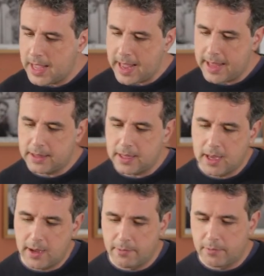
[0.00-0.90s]
And
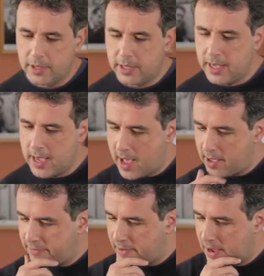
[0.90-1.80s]
here
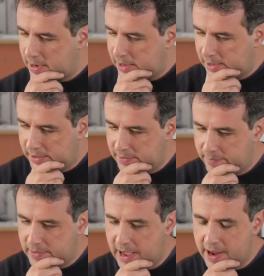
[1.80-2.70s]
I find a
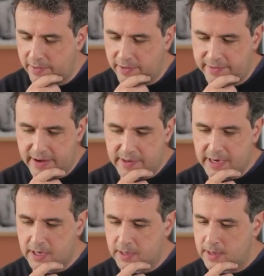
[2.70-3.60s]
kind of a
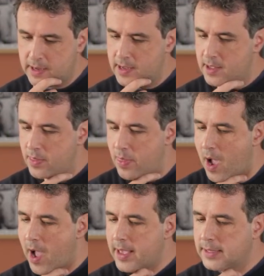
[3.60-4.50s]
very
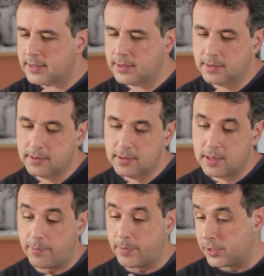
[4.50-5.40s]
nice
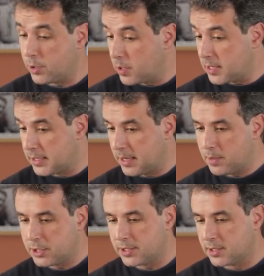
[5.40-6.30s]
opportunity,
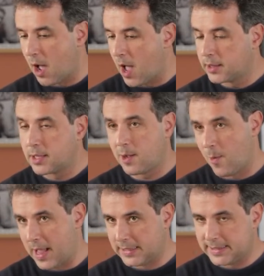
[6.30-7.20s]
which is not
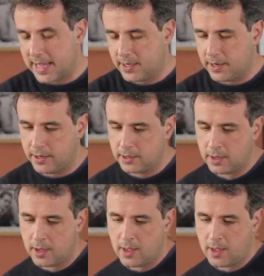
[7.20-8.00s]
quite standard.